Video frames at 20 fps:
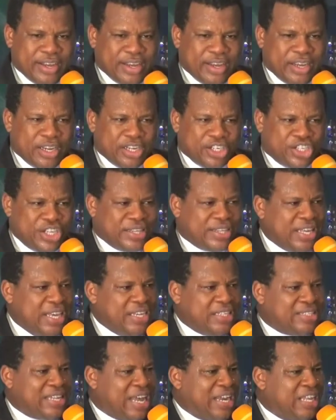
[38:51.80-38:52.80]
She thinks
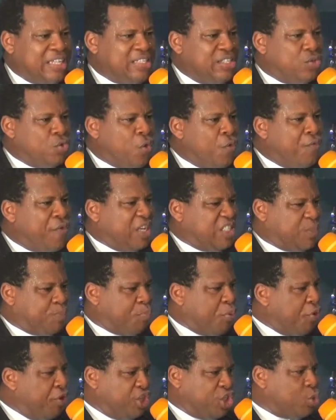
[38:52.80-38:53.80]
that it is over
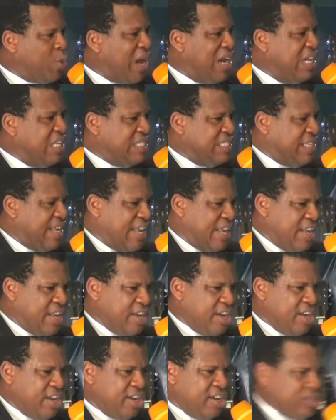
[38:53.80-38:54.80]
spirituality
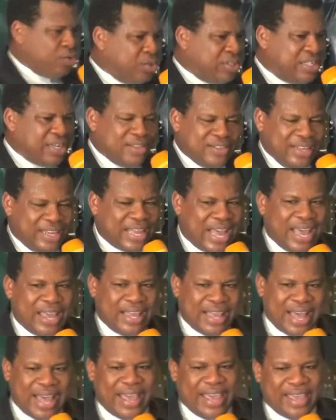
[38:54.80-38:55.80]
to tell the guy,
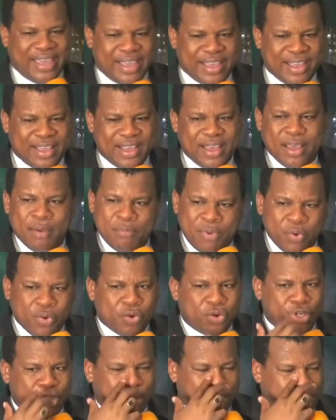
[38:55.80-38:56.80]
we will go to
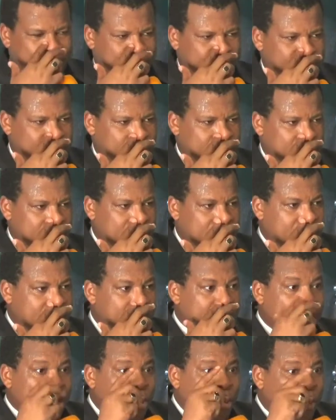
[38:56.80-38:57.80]
church.
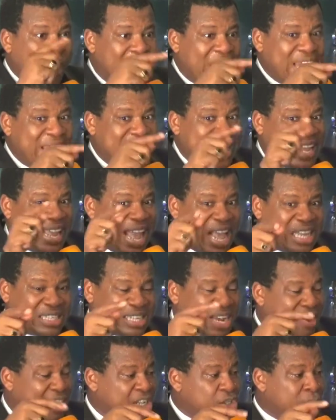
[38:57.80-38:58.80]
When the guy is not
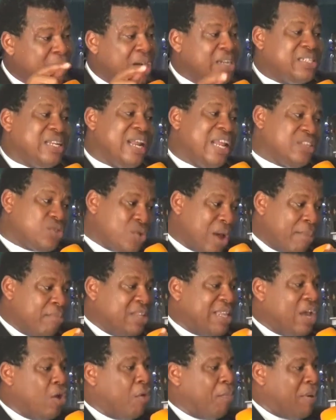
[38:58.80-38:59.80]
ready to marry, say, let's go and meet that
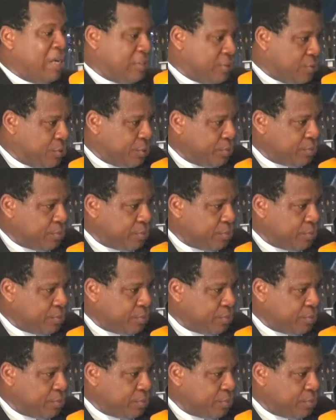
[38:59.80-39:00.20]
your pastor.